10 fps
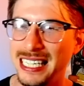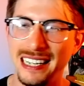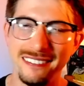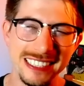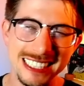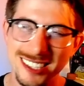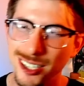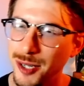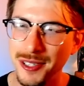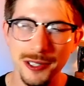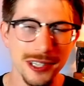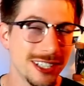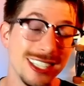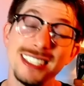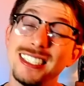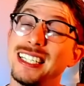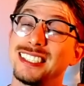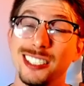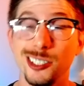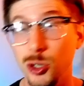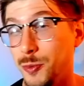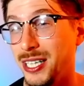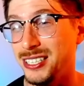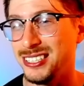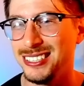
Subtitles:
If it's a charmer, they're going to take so much